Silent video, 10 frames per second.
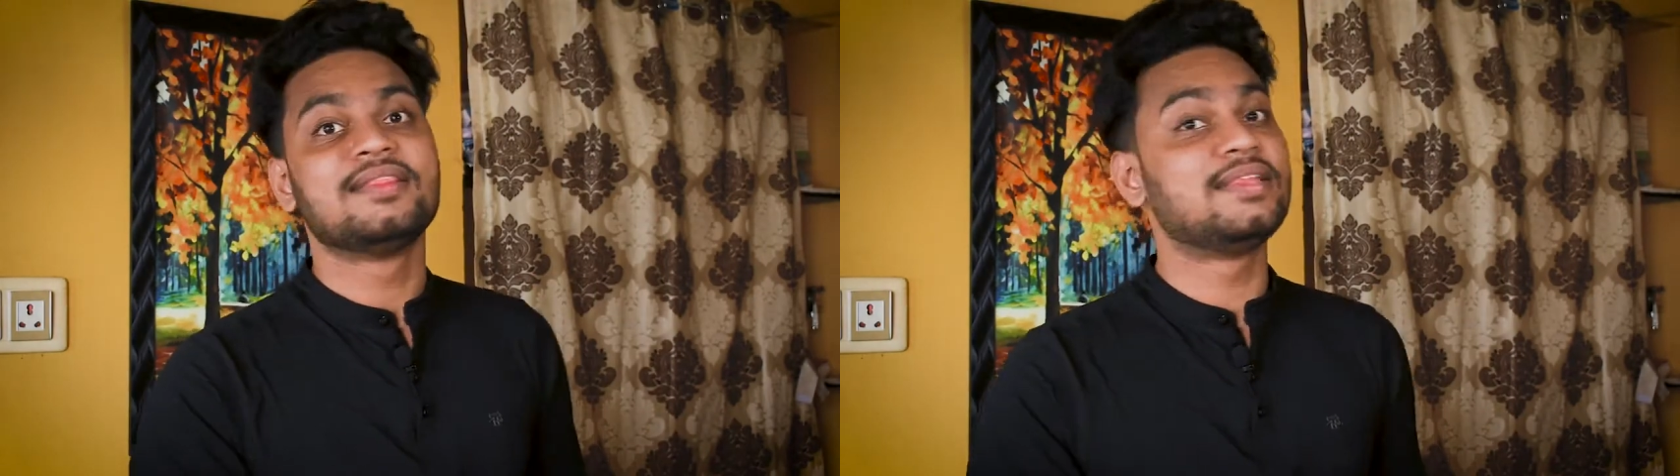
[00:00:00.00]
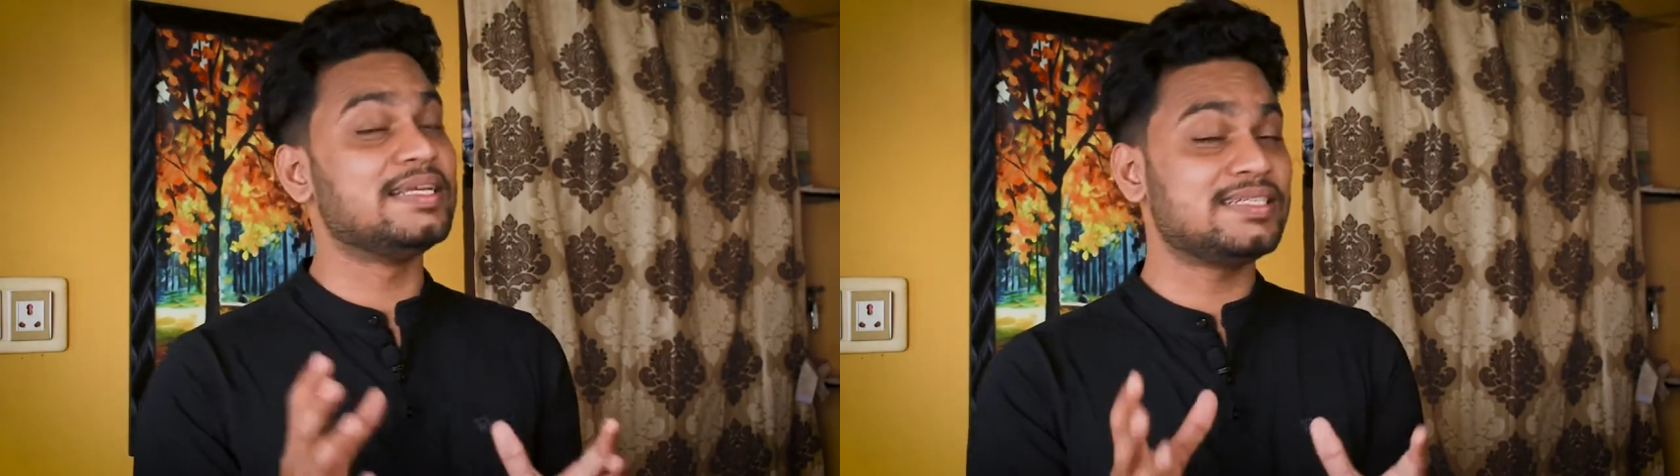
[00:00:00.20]

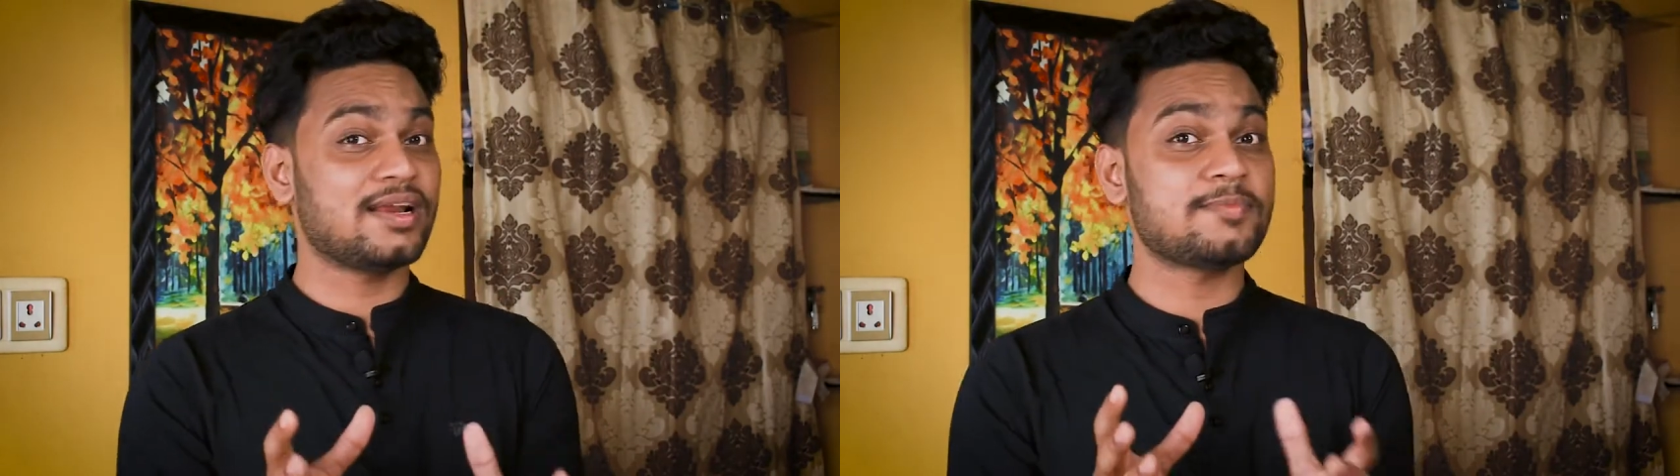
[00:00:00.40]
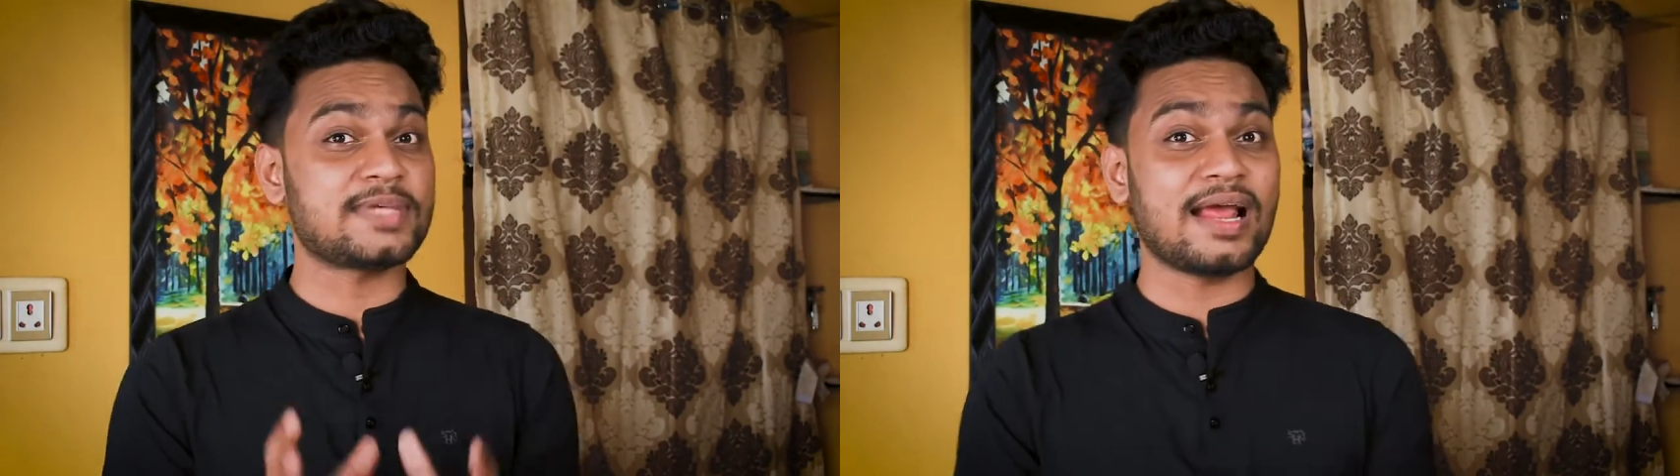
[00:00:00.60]
the
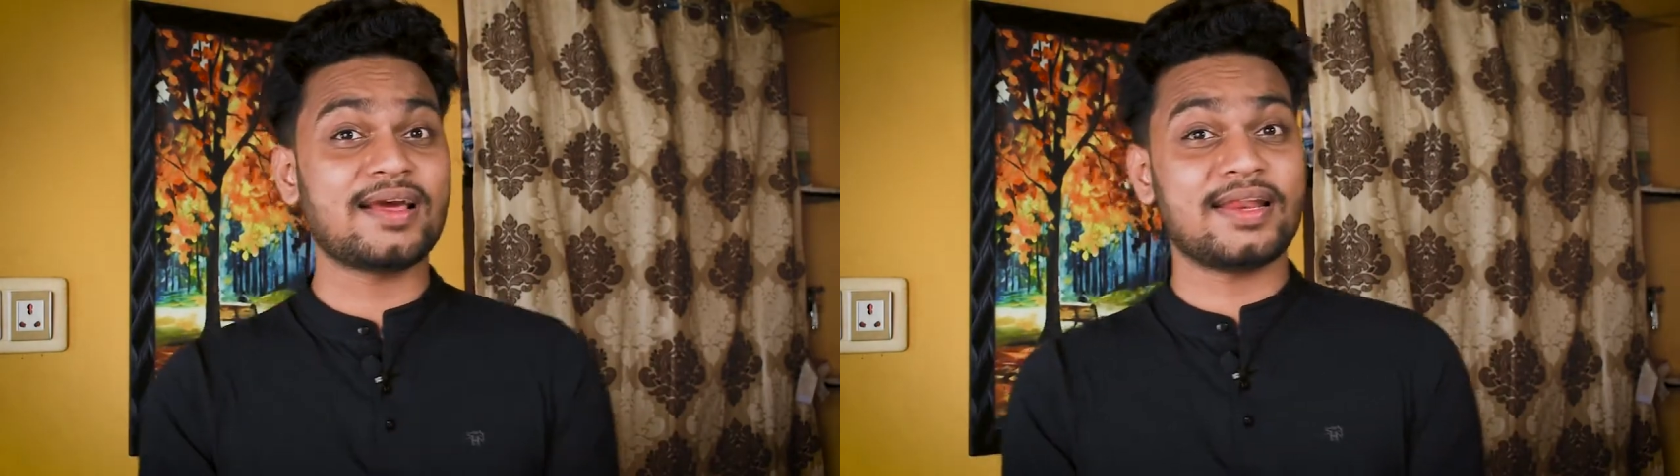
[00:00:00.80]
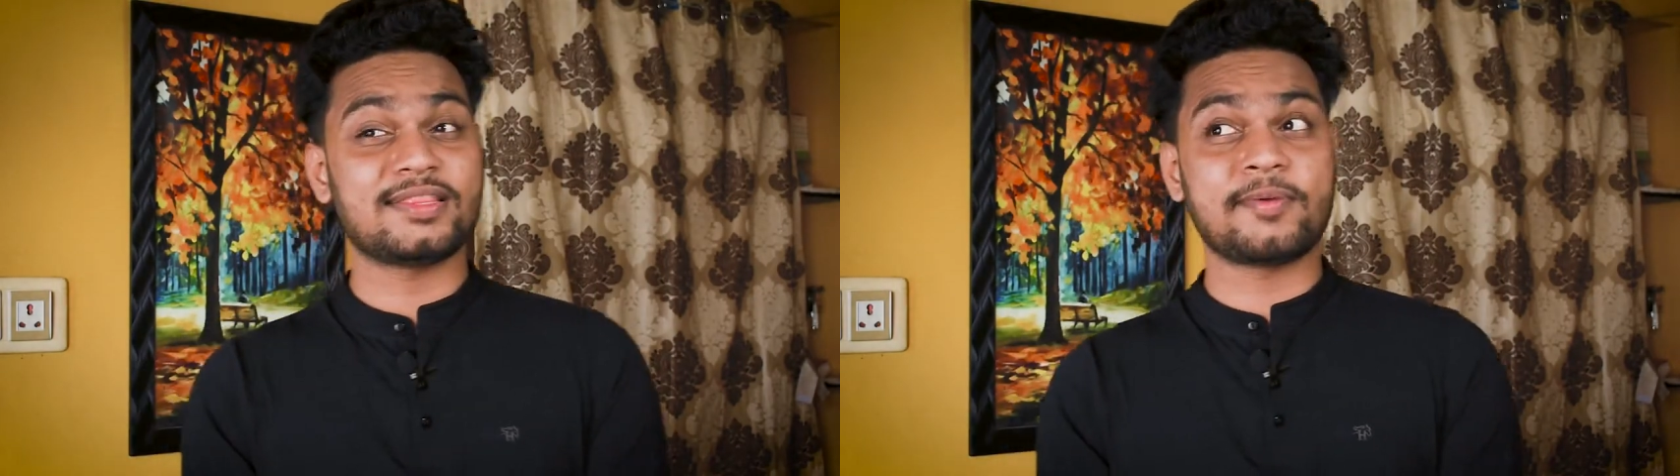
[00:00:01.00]
Instagram's
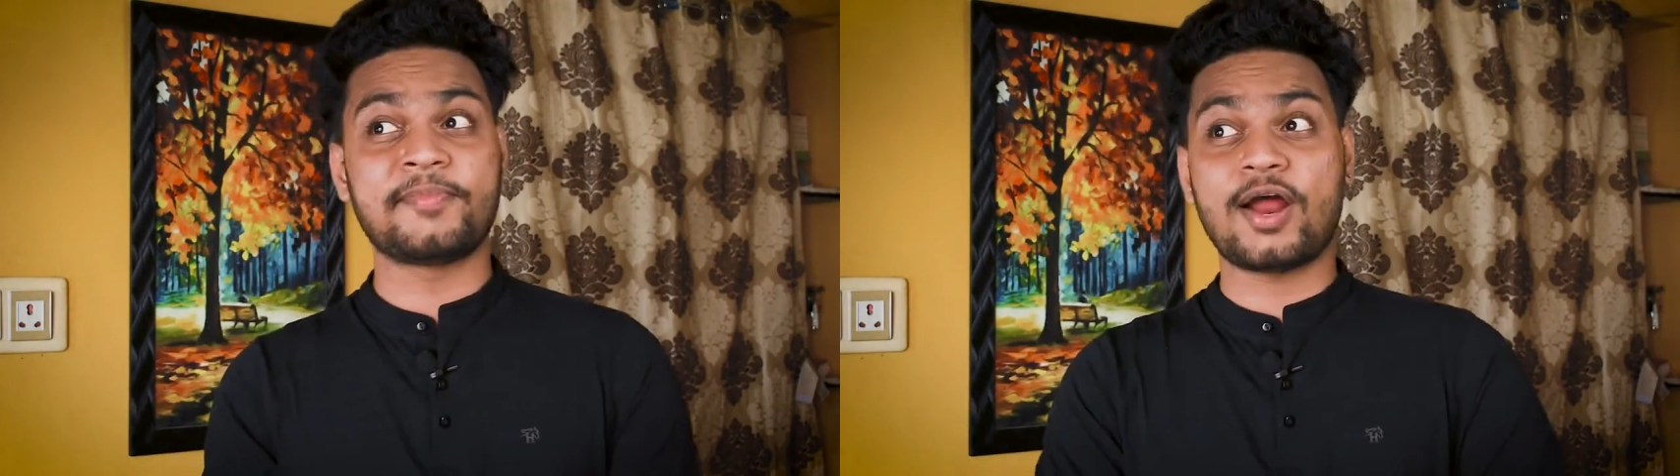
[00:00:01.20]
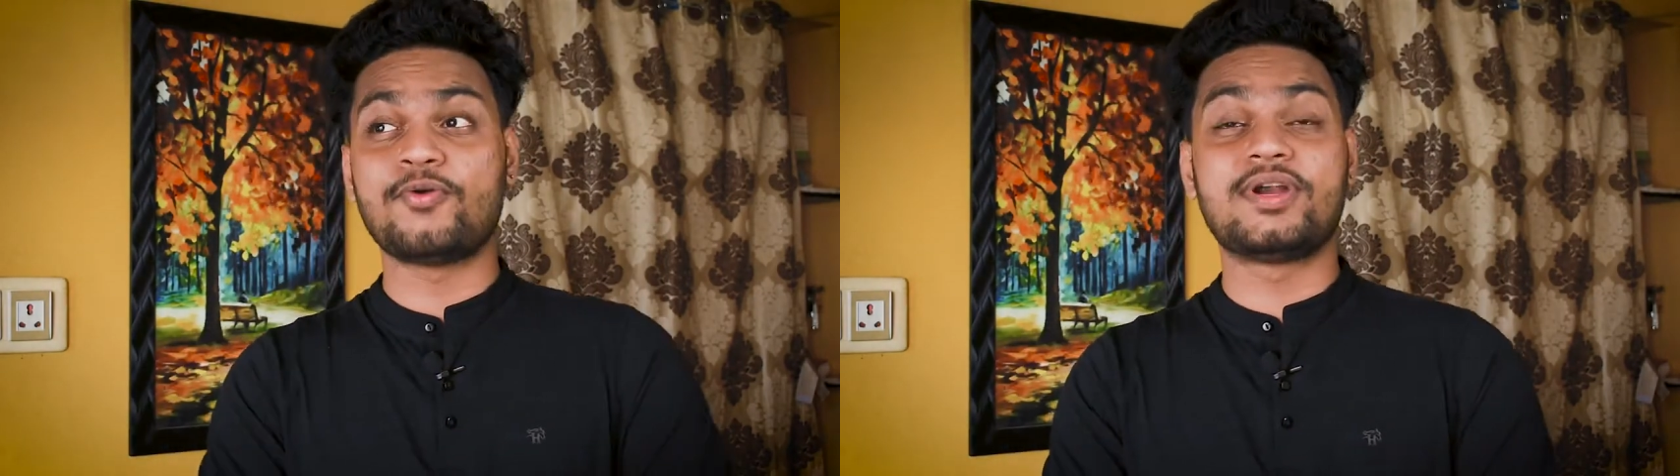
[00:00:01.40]

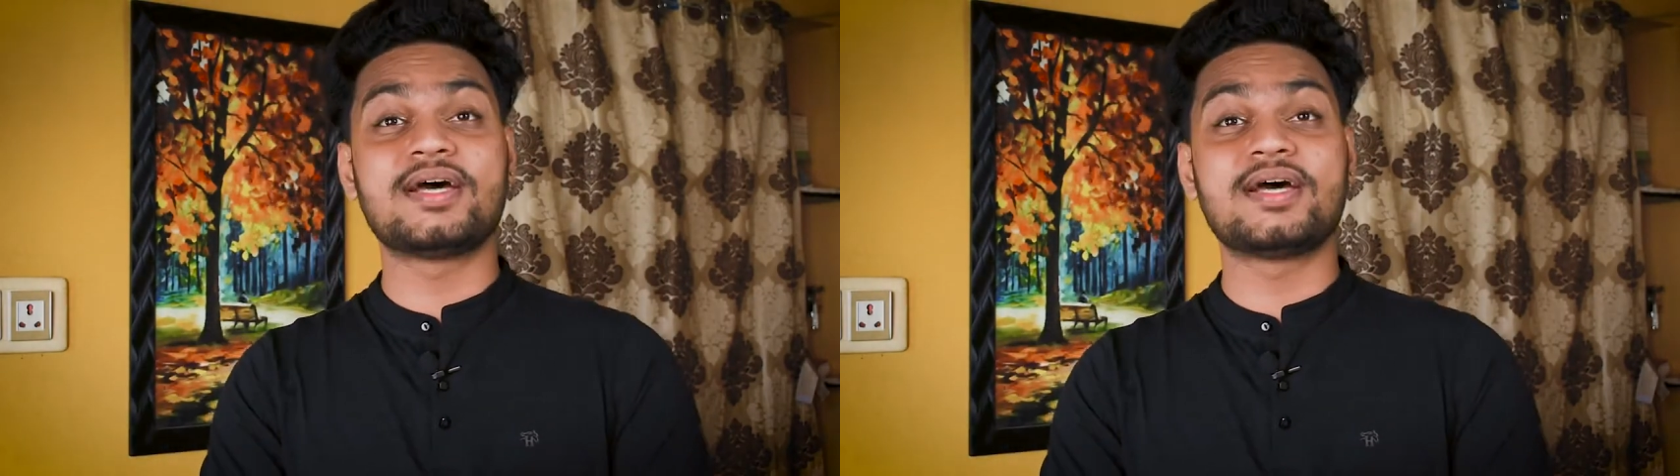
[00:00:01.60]
algorithm now